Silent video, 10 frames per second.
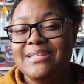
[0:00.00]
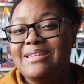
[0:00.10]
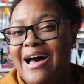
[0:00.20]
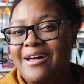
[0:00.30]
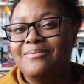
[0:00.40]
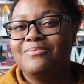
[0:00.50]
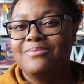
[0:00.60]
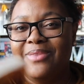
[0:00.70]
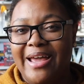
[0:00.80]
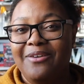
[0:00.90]
and not
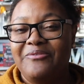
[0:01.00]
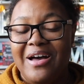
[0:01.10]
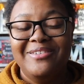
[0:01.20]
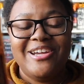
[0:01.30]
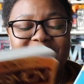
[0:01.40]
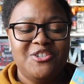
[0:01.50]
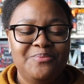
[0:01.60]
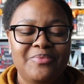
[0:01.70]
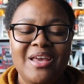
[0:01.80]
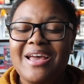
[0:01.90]
like Foundation.